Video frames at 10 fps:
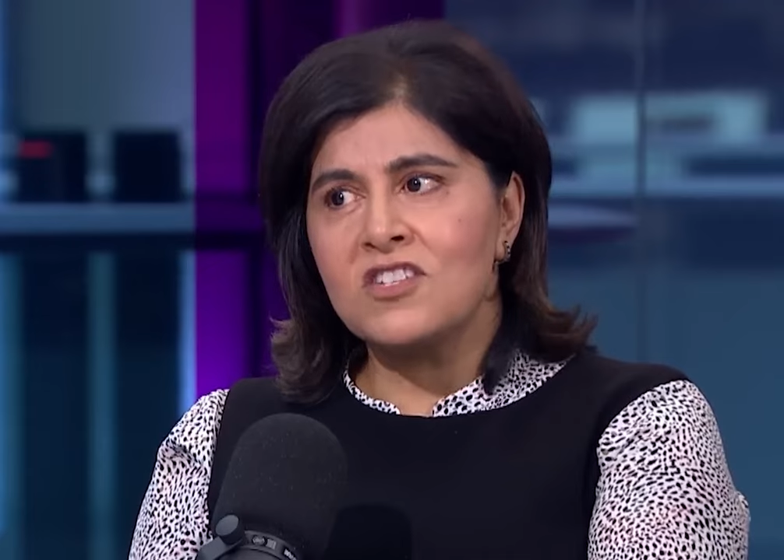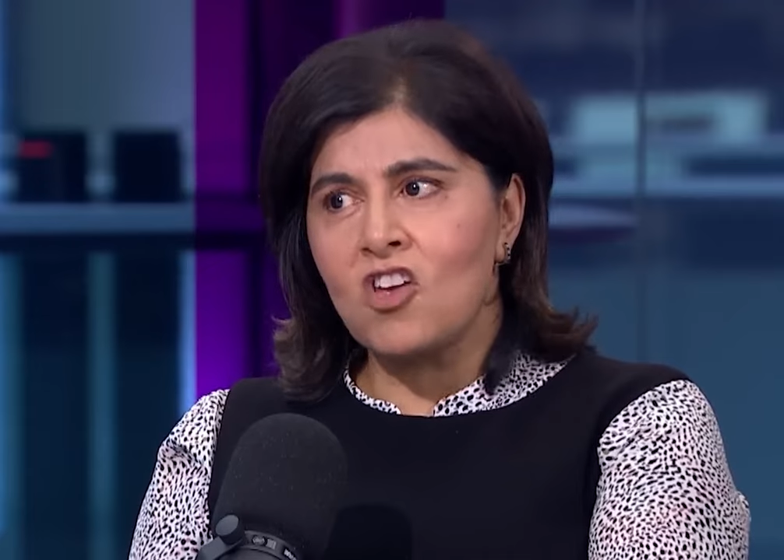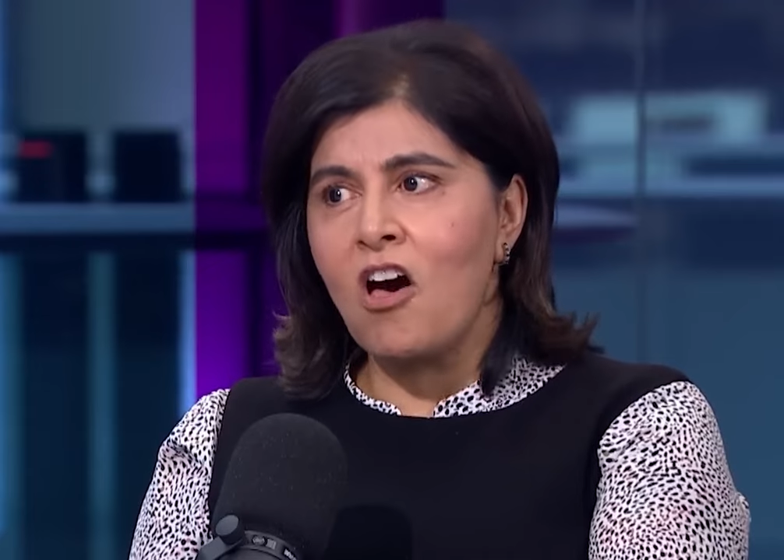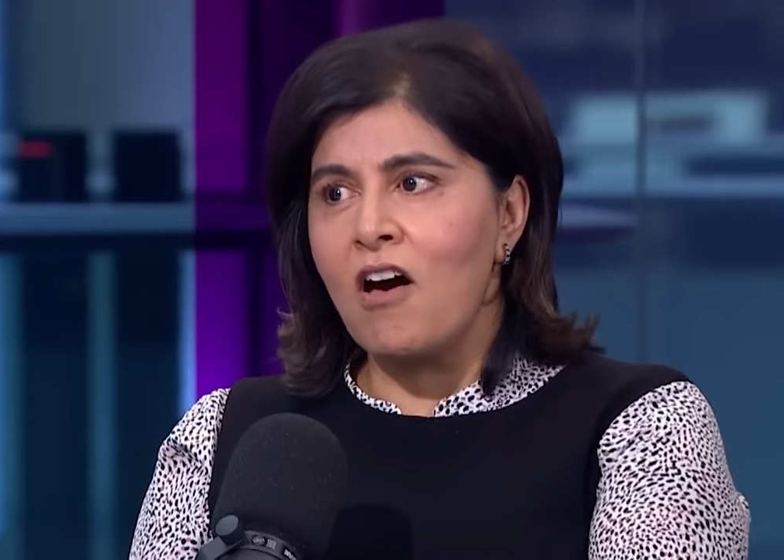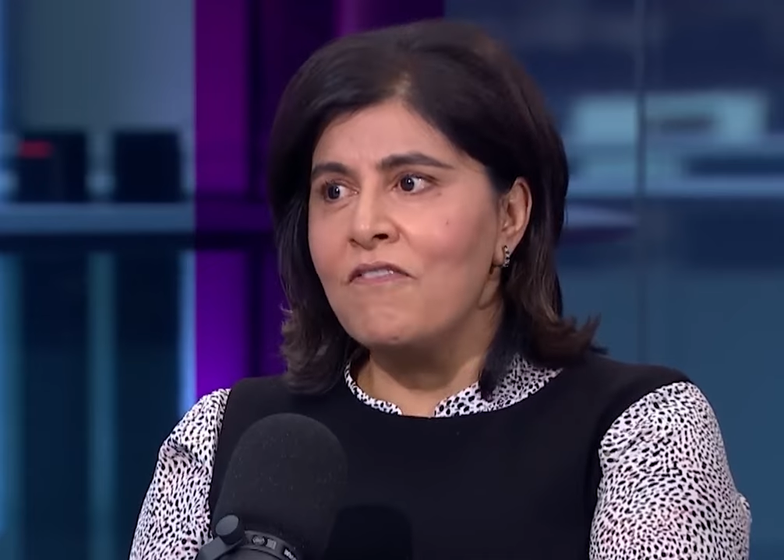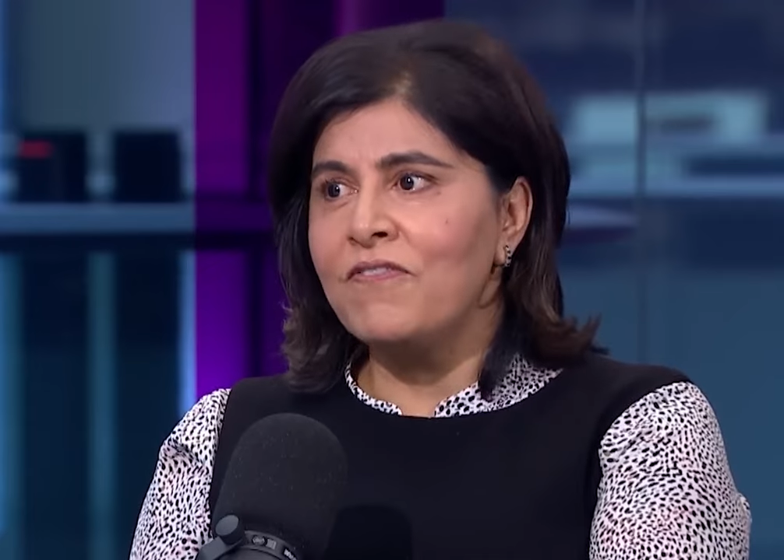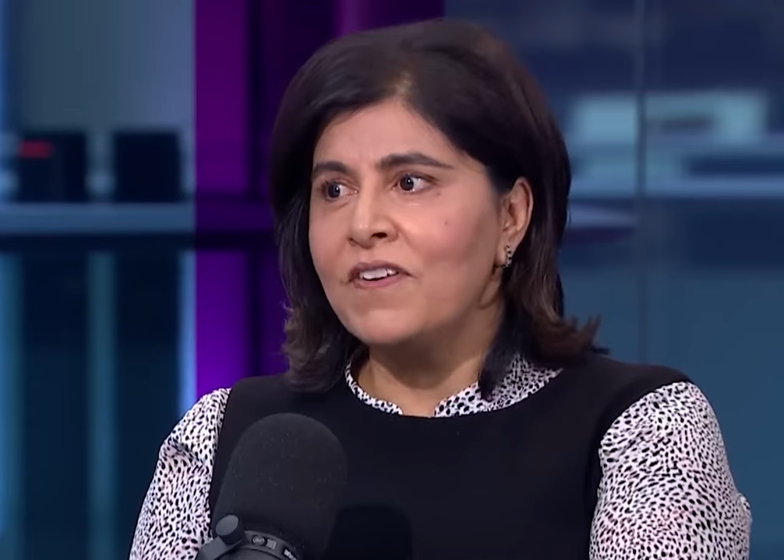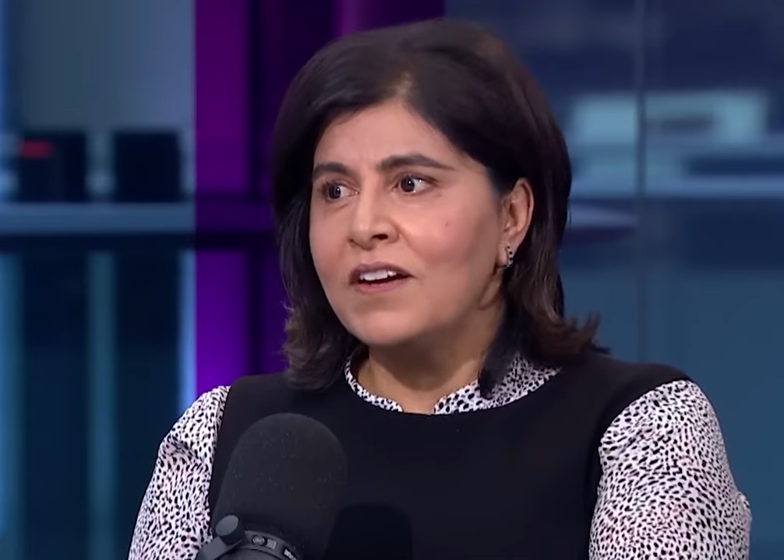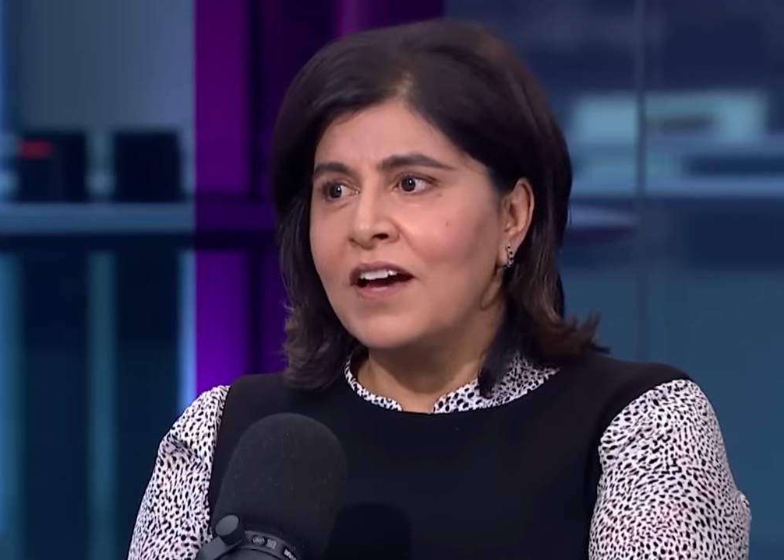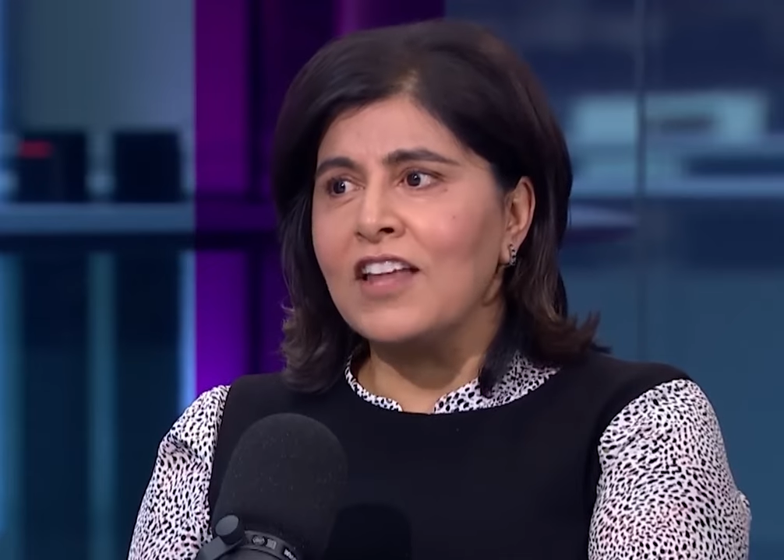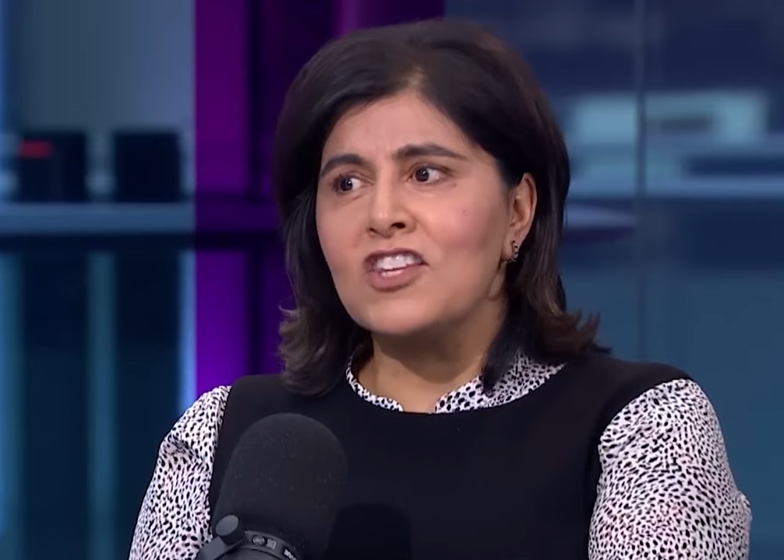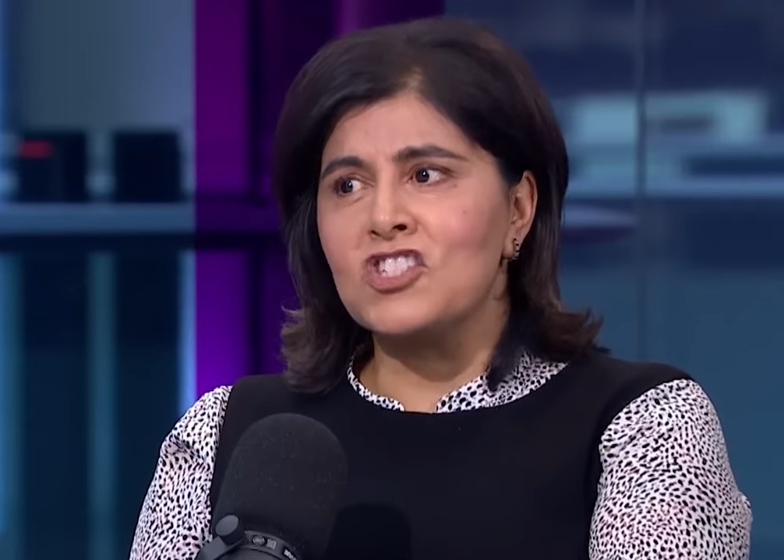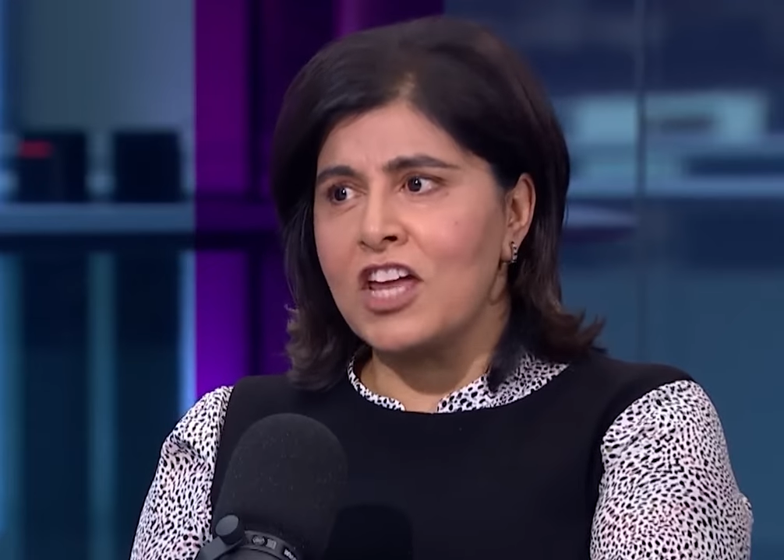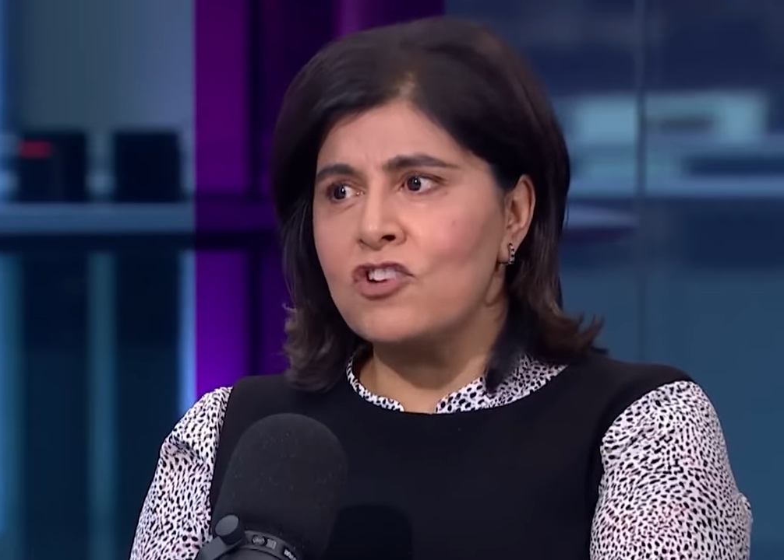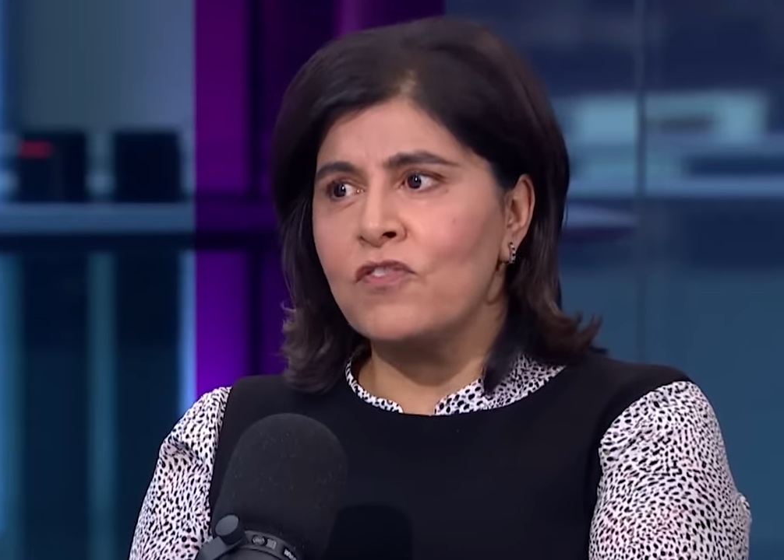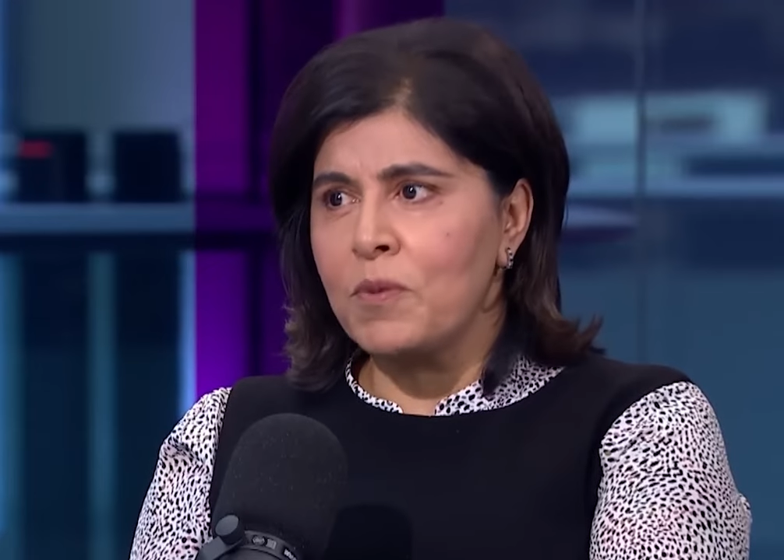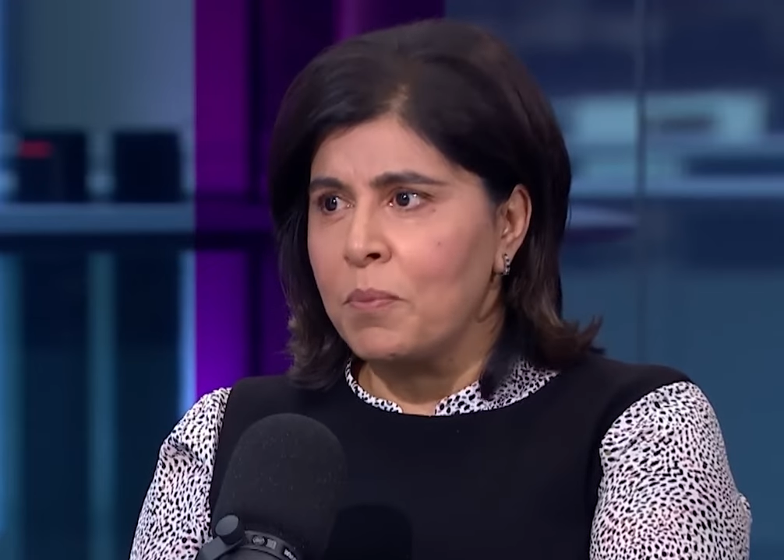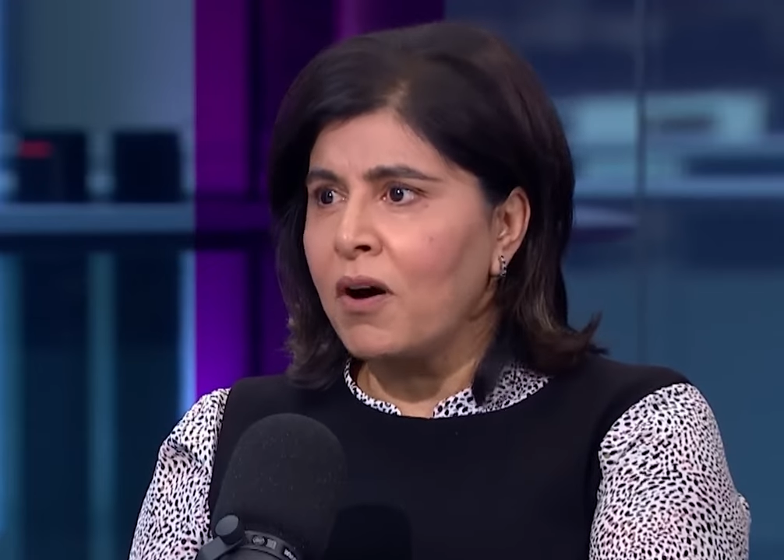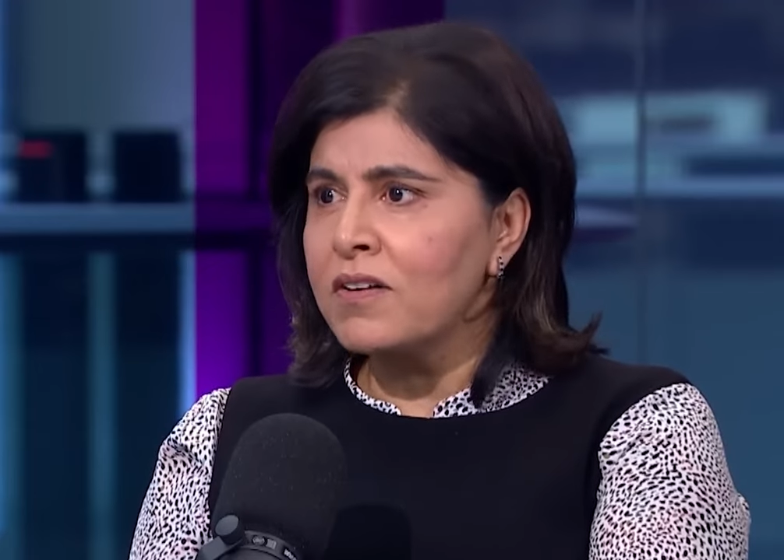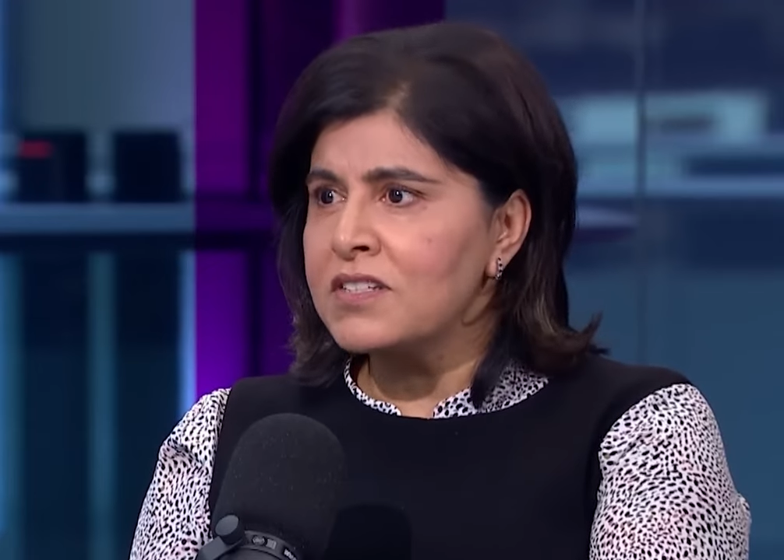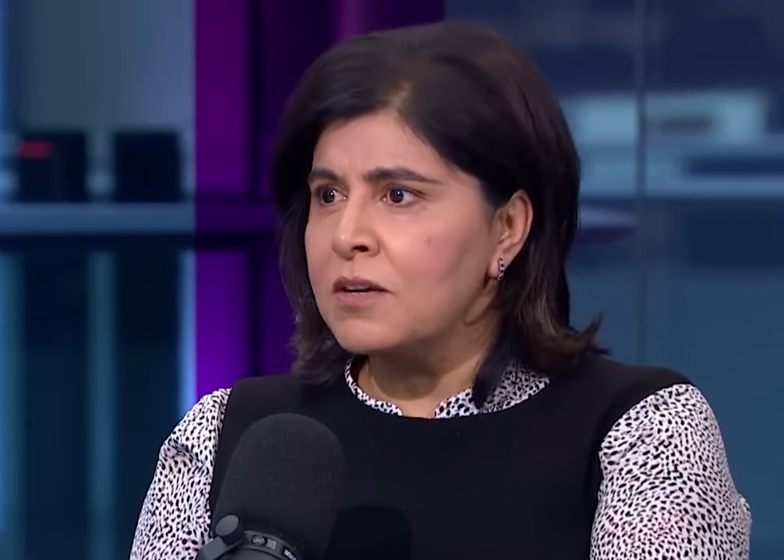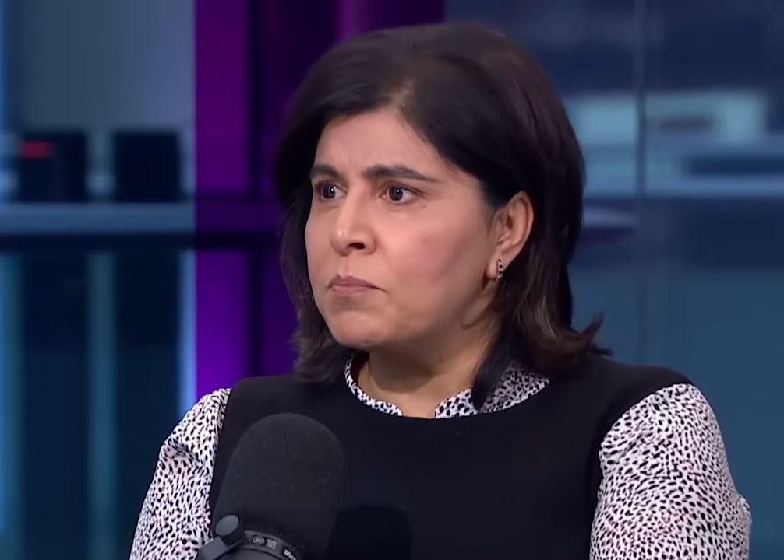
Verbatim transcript: serve at the centre of the party